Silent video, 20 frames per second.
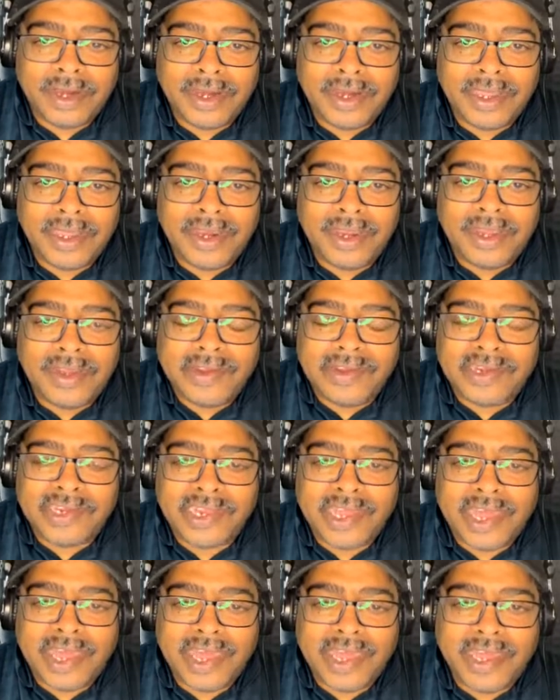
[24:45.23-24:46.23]
I need
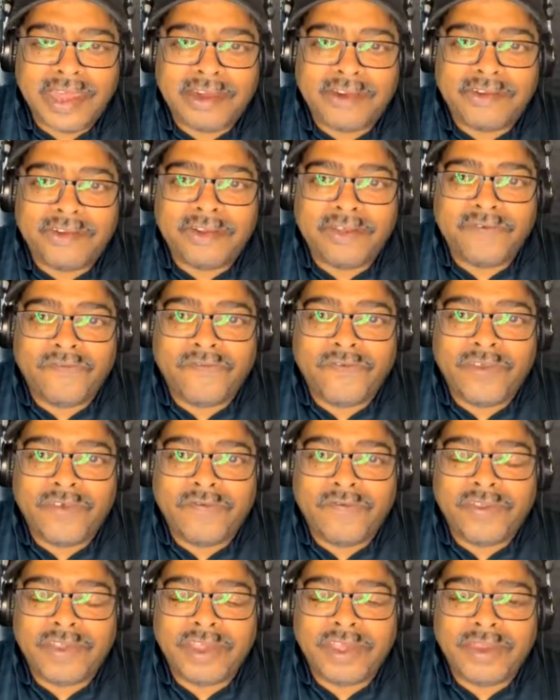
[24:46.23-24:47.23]
just that extra
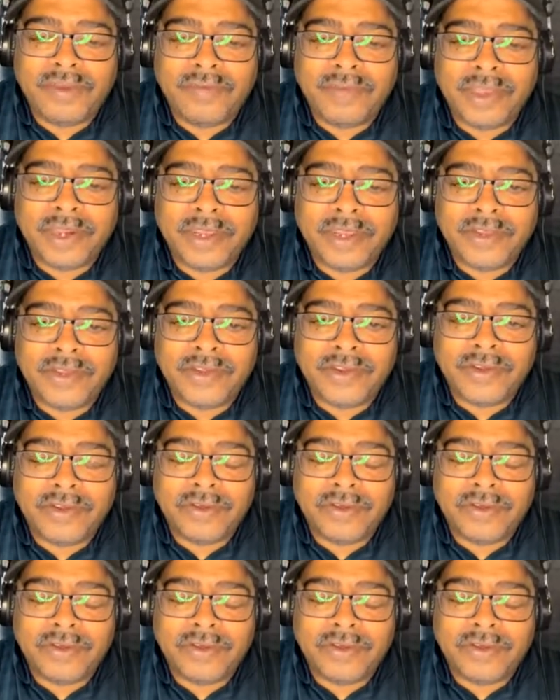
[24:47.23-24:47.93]
15 minutes,